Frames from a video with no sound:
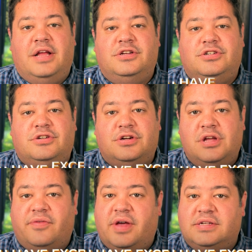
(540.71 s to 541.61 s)
Ensure you
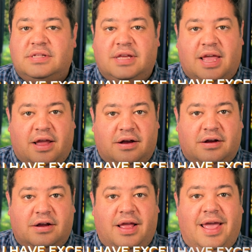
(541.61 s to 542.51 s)
have excellent
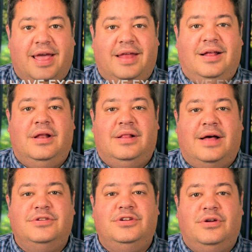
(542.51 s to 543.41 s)
care, and it
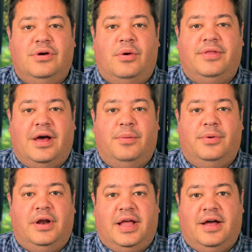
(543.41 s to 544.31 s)
allows you to grow without
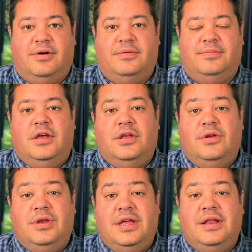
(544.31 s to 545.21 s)
burning out. You
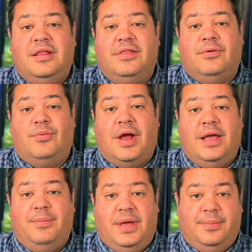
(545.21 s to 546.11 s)
need the
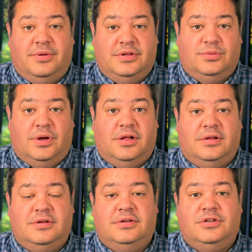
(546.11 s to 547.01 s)
right people as
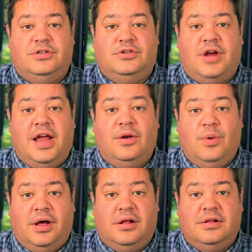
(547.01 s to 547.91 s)
well, trained
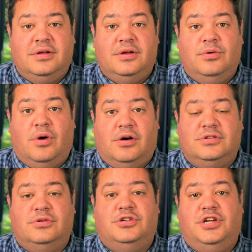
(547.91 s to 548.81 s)
well, who
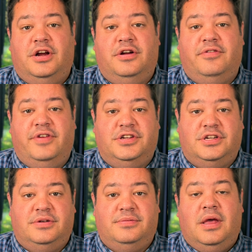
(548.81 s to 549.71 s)
also share your
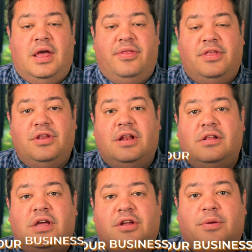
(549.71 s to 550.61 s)
vision. And then you need to
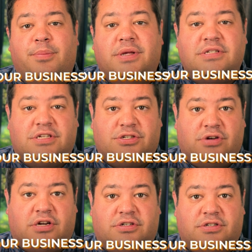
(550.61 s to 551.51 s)
look at your business
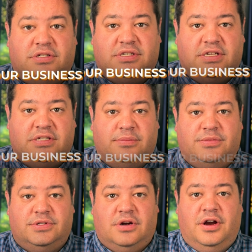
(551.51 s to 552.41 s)
structures and
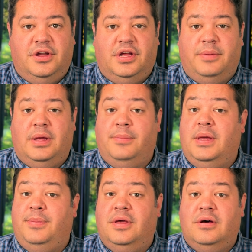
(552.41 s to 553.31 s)
systems. Are you going to be
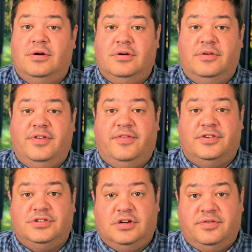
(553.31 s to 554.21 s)
PPO, fee for
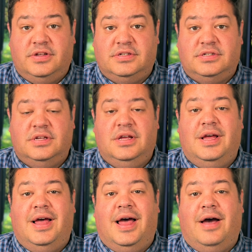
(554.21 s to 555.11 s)
service?
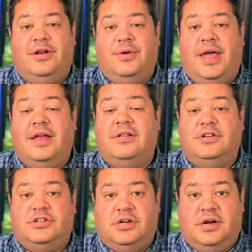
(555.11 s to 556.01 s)
How do you handle
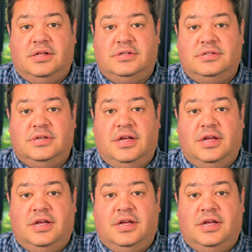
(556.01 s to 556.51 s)
insurance?